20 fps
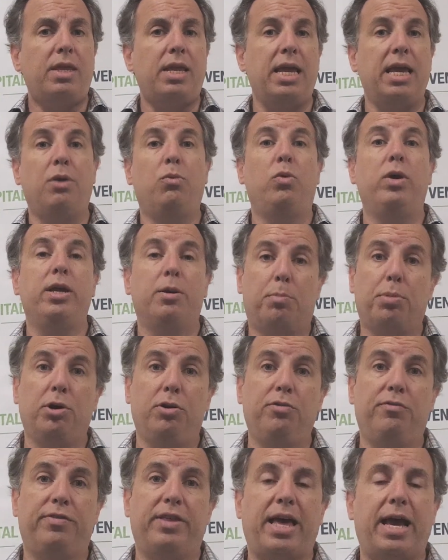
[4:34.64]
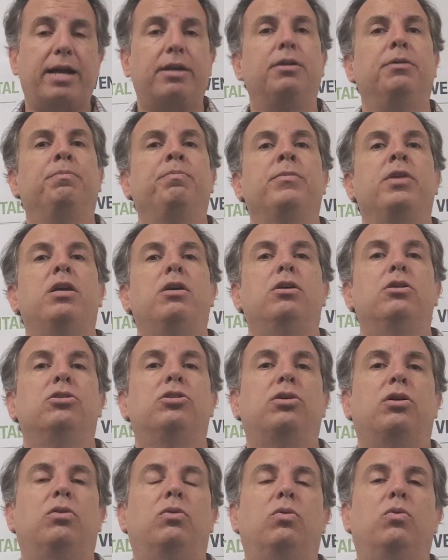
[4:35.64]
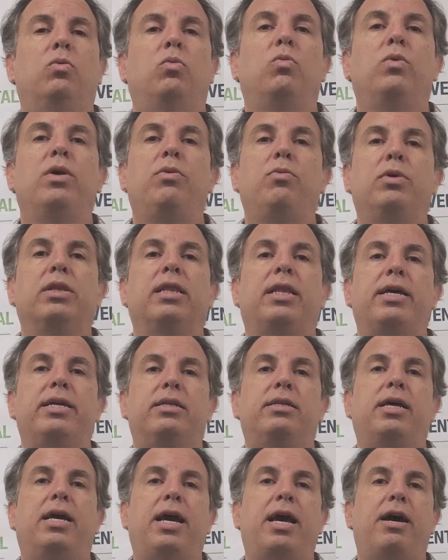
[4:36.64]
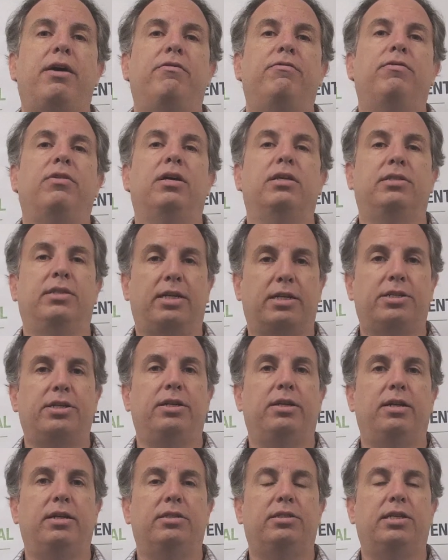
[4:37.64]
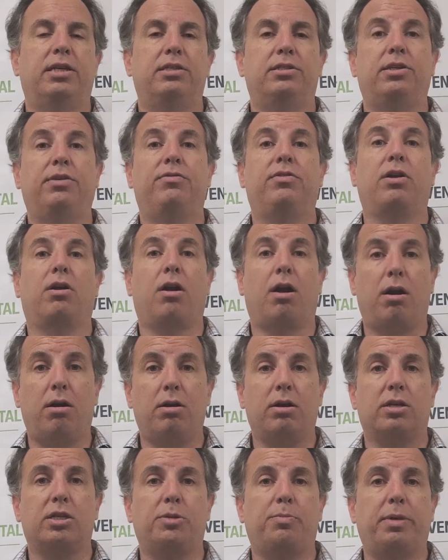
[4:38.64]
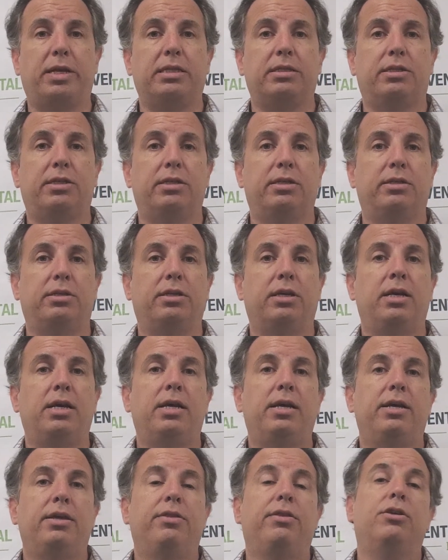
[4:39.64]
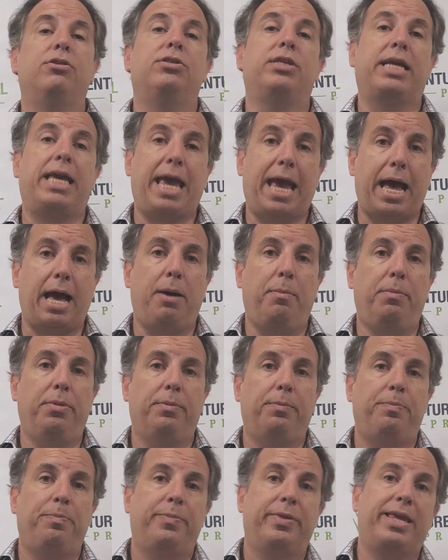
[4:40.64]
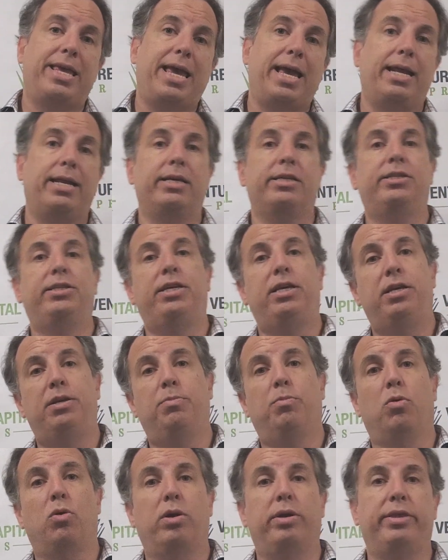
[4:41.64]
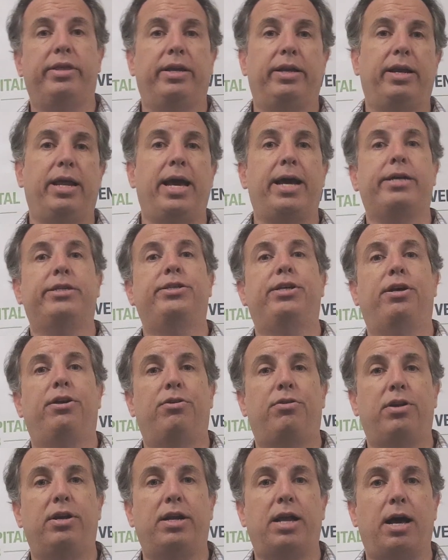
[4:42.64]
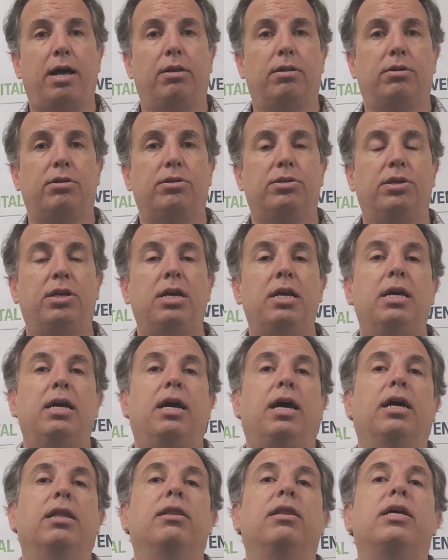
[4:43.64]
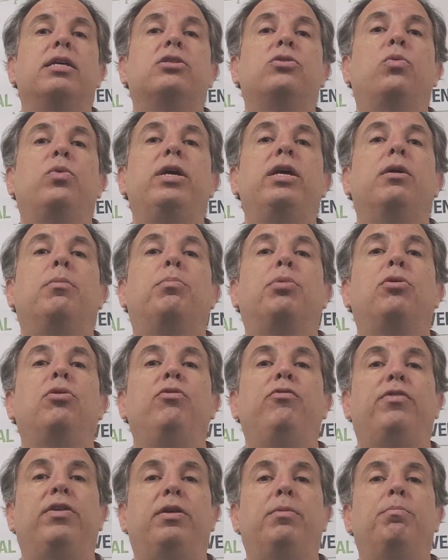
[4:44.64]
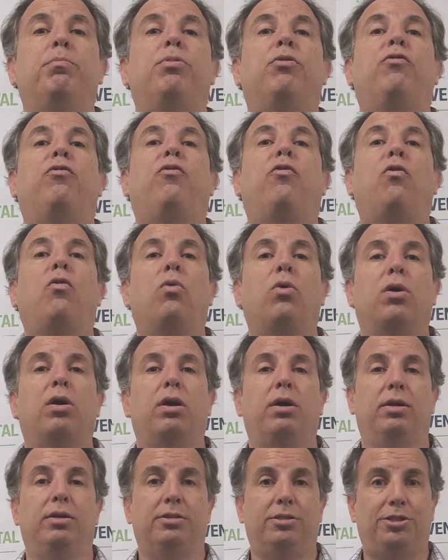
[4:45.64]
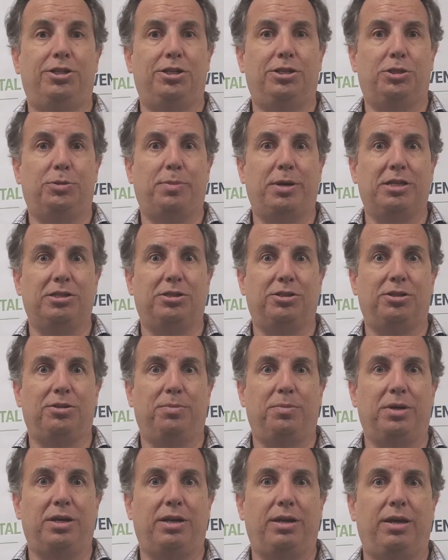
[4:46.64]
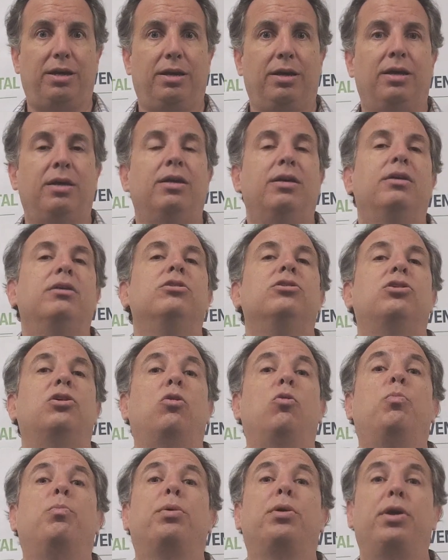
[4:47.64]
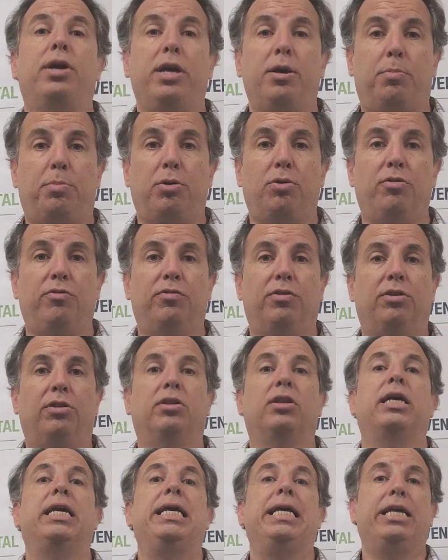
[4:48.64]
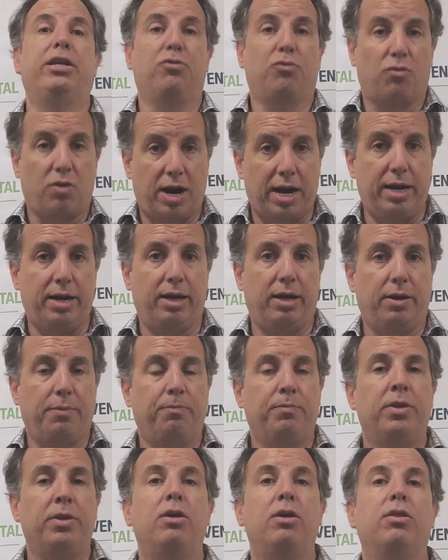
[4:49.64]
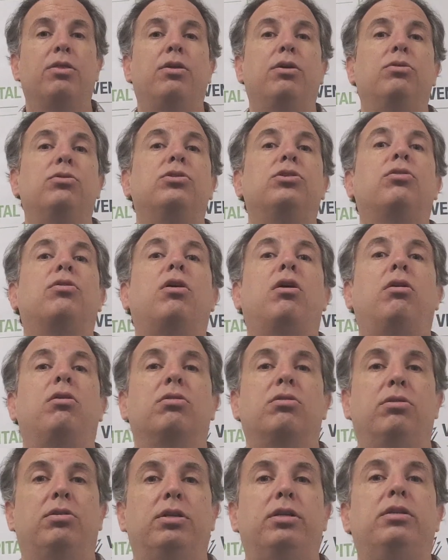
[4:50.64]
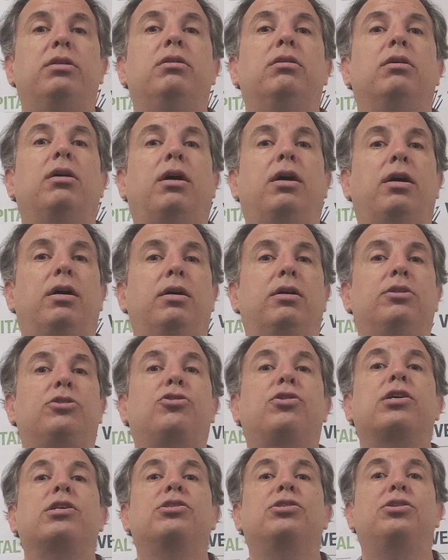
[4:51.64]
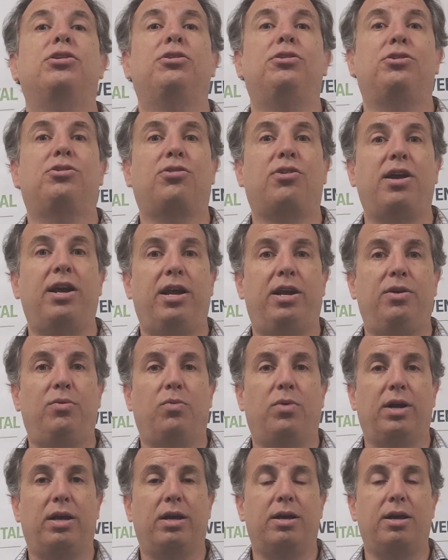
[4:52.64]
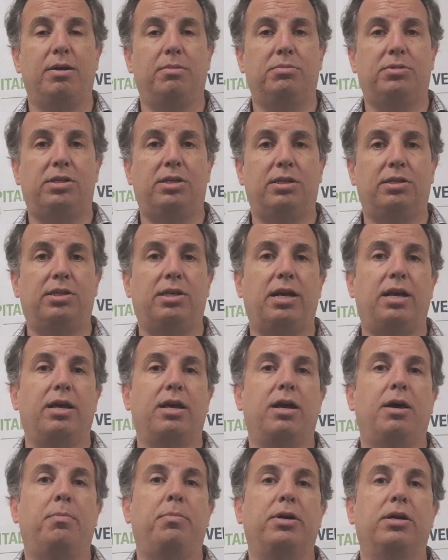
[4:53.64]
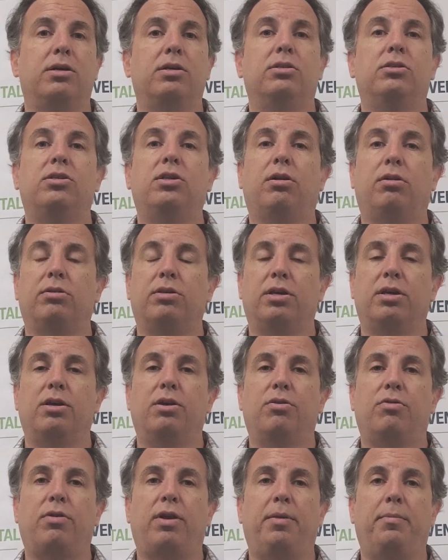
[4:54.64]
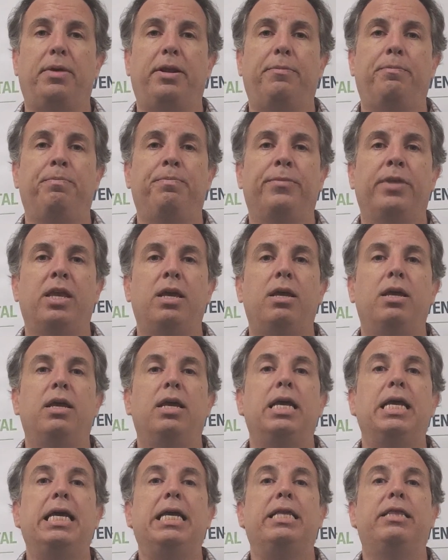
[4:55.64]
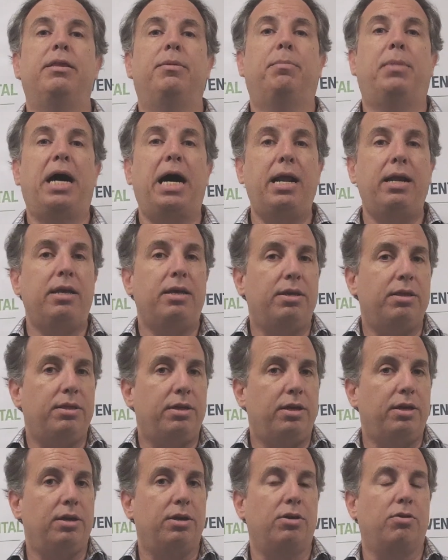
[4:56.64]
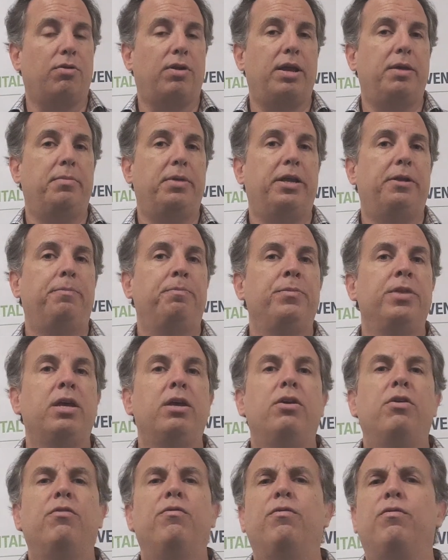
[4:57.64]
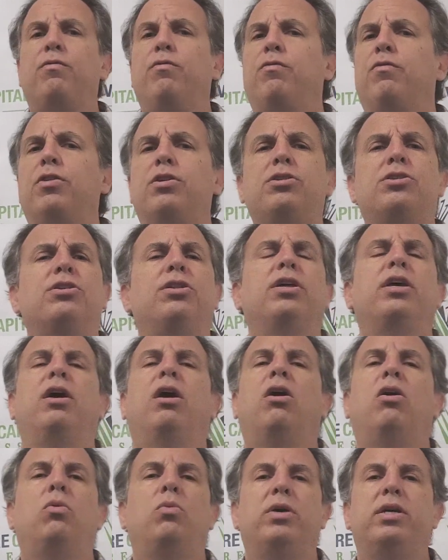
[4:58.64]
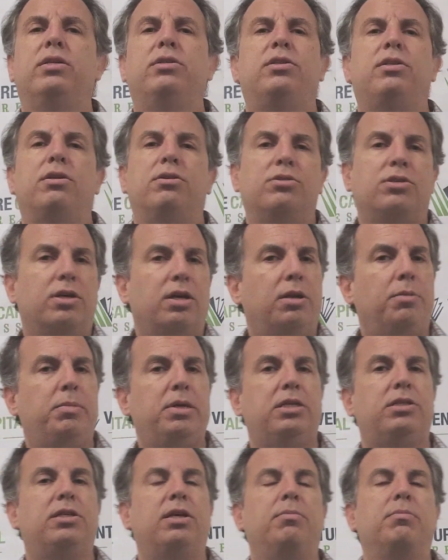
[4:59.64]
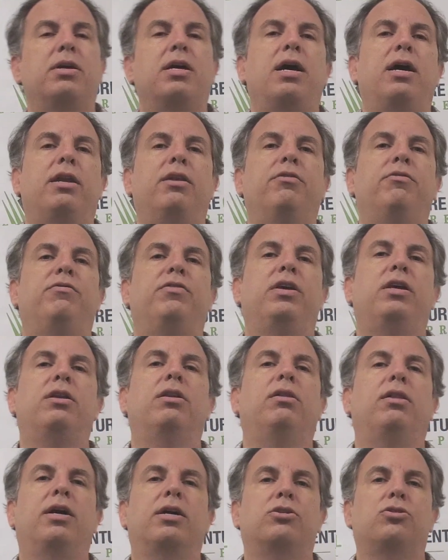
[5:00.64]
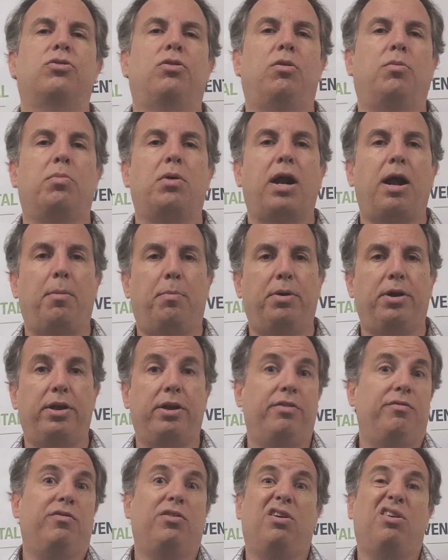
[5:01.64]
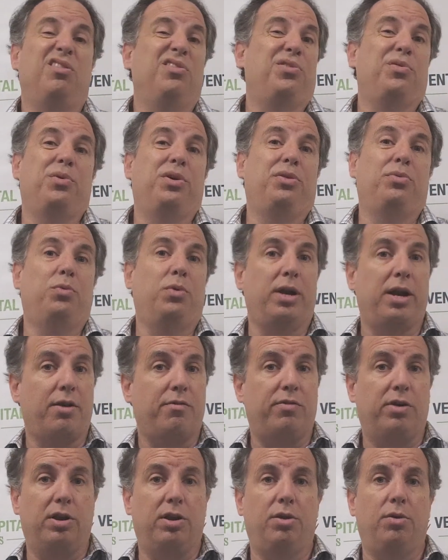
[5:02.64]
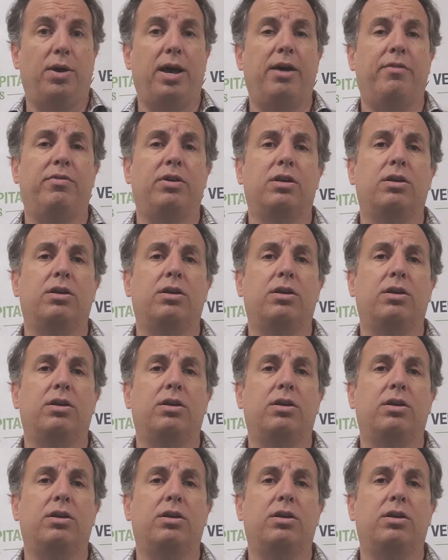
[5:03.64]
And we approve that. So we would like to have a section that says if there are expenses, there's a cap, can't exceed more than X $100 unless we approve it before she spends the money. So pre-approval in writing. Those are all good tricks of the trade when it comes to setting up a consulting agreement. In the body of the agreement, virtually always there's going to be some kind of intellectual property involved with whatever you have a